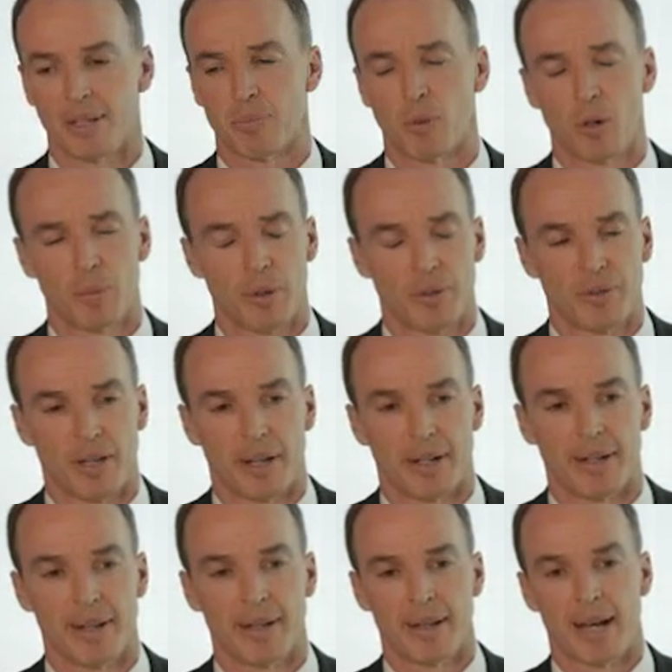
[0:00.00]
more about
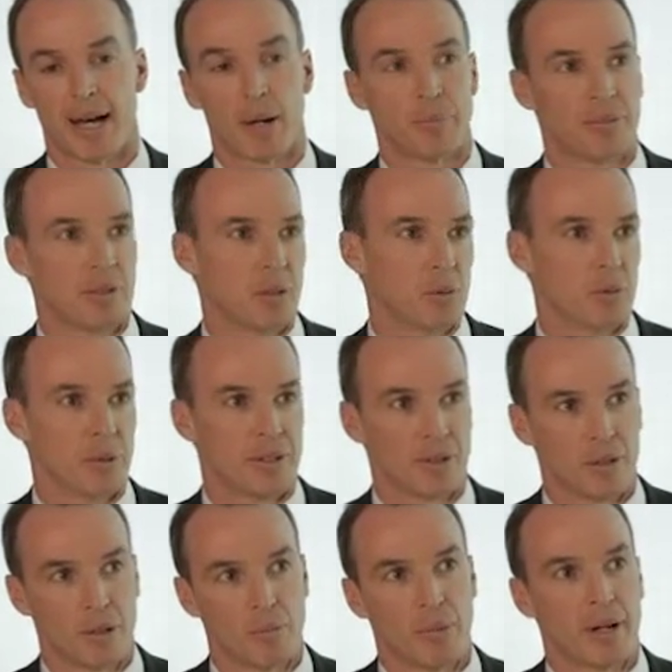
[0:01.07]
that absolute
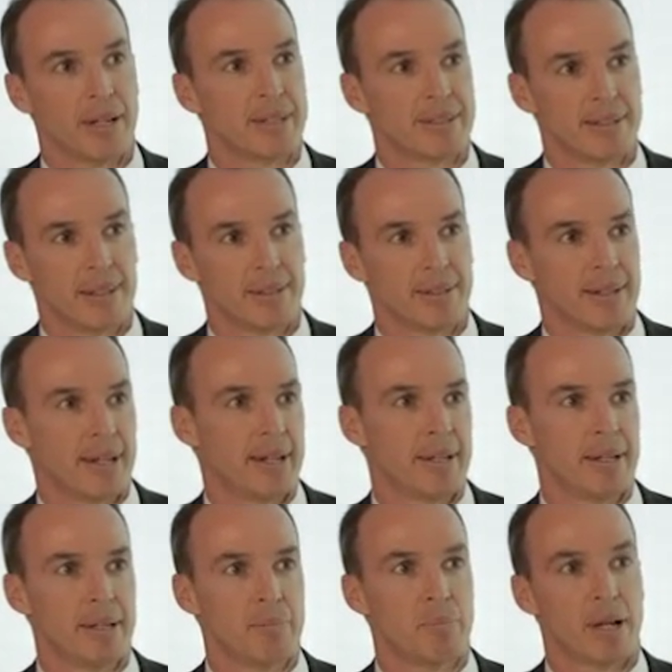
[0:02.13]
return mindset than
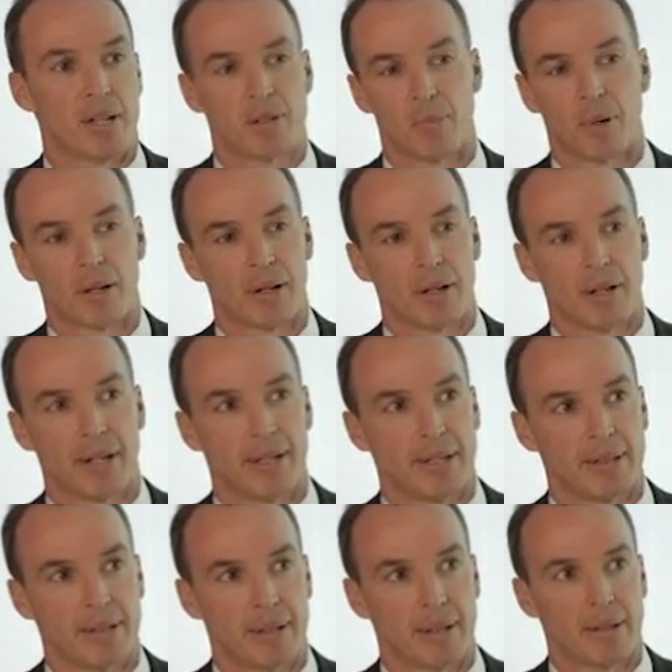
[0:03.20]
any benchmark
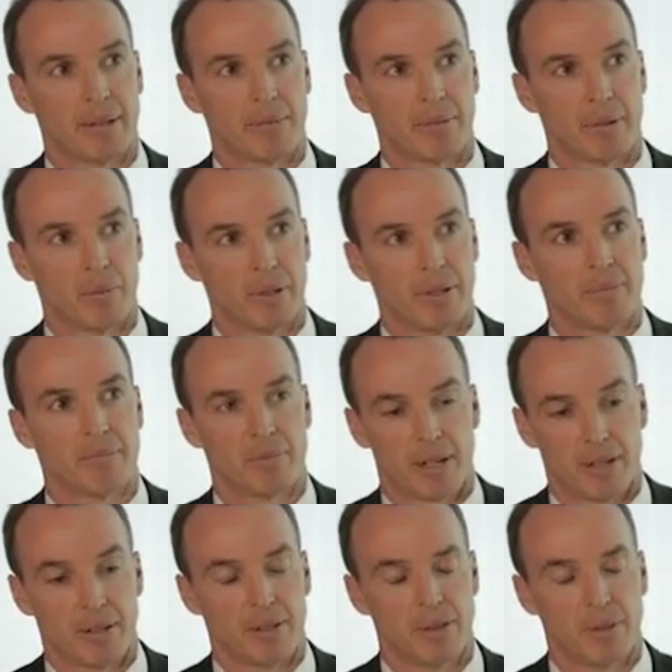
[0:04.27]
hugging that we
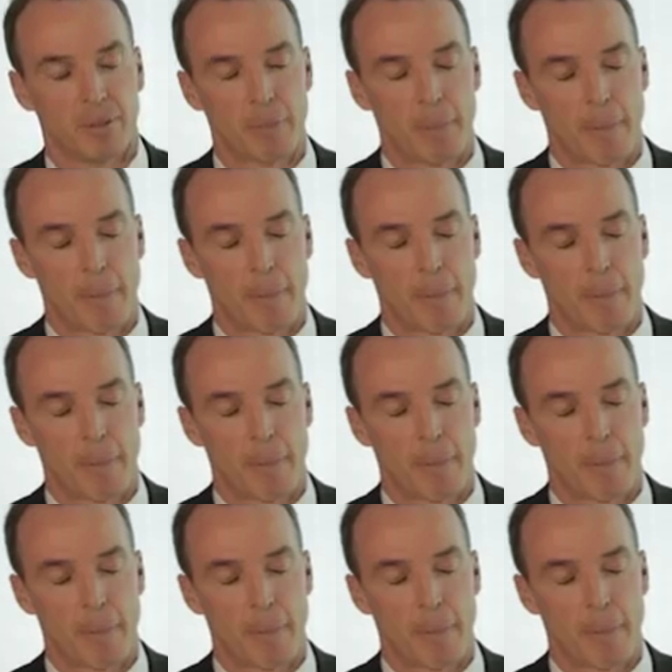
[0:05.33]
tend to do.